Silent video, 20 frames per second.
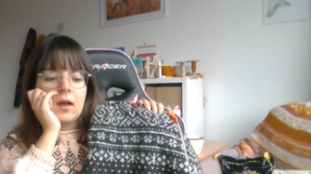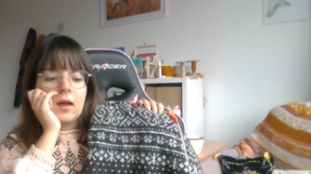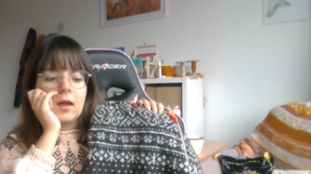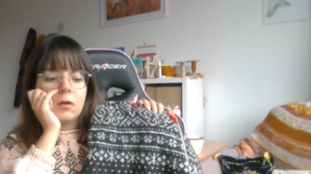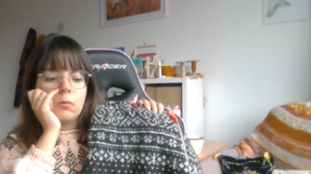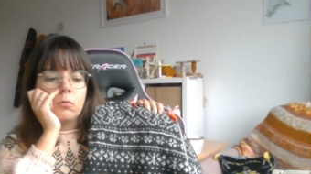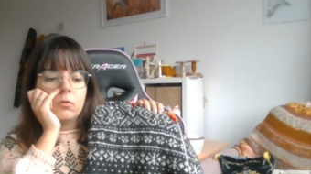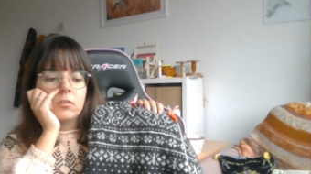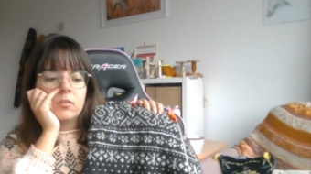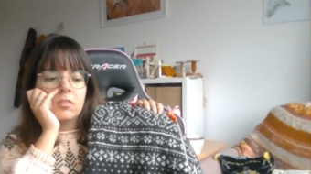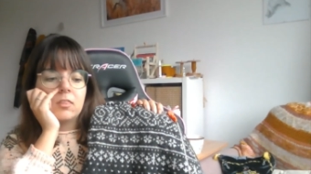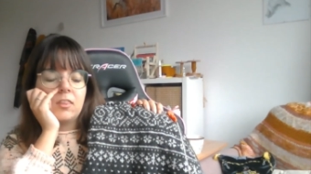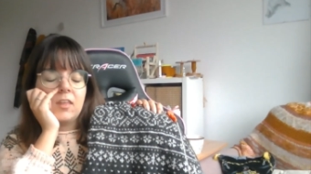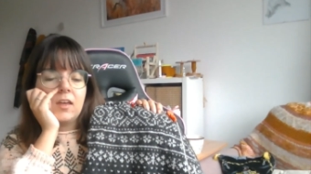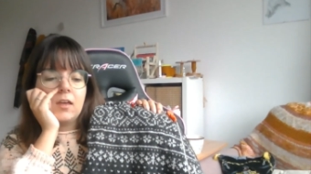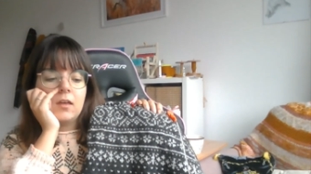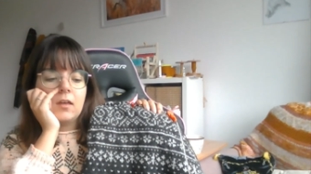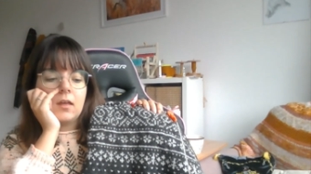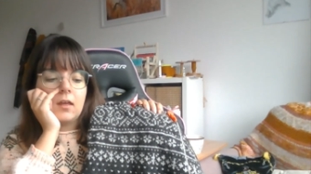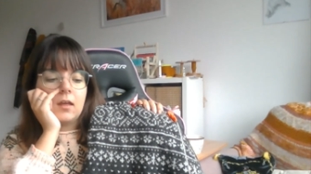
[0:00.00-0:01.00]
I was
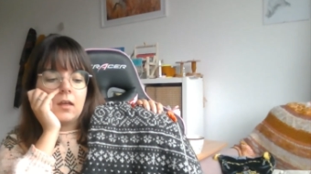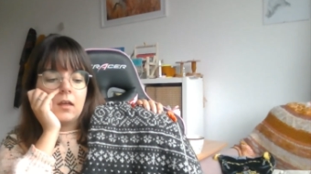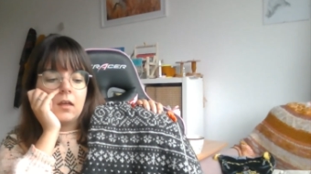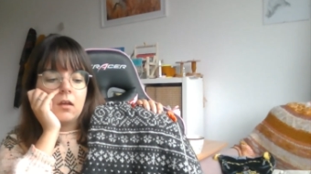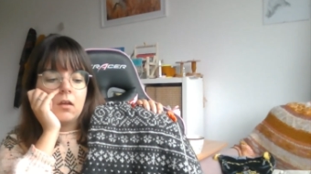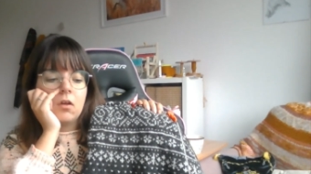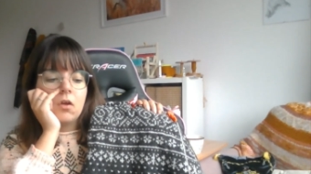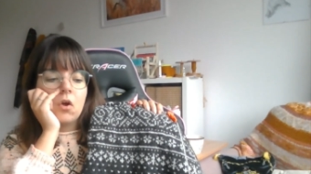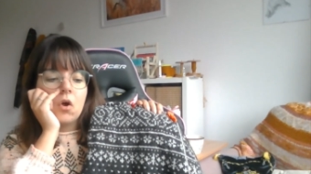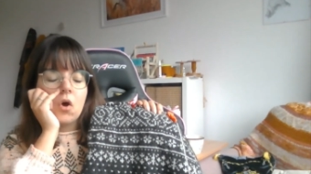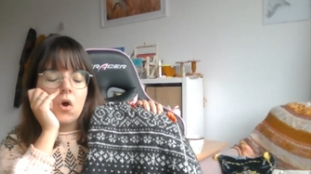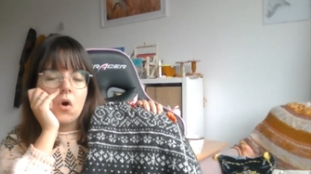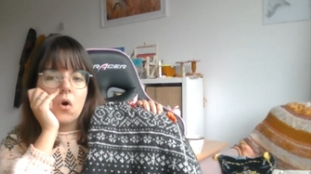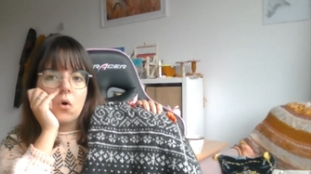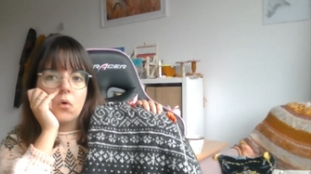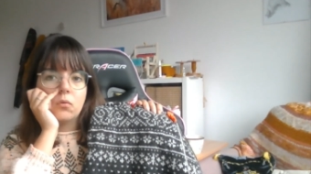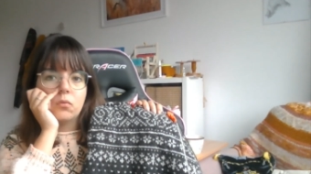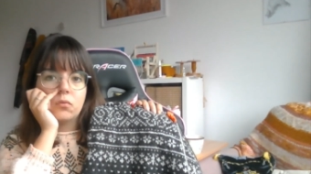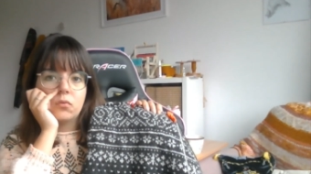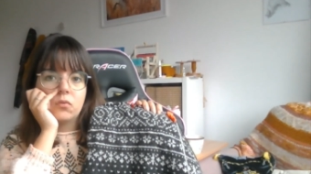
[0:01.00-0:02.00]
thinking
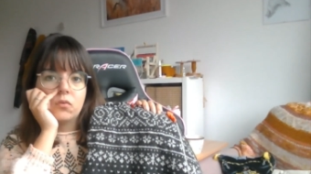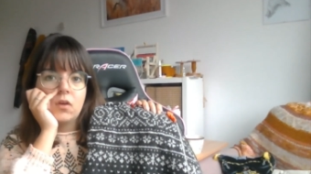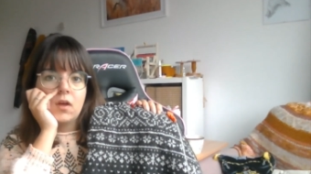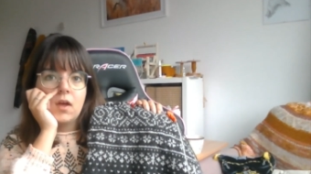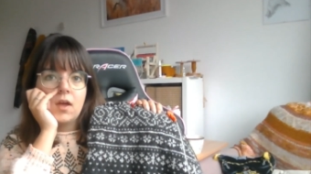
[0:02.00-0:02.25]
of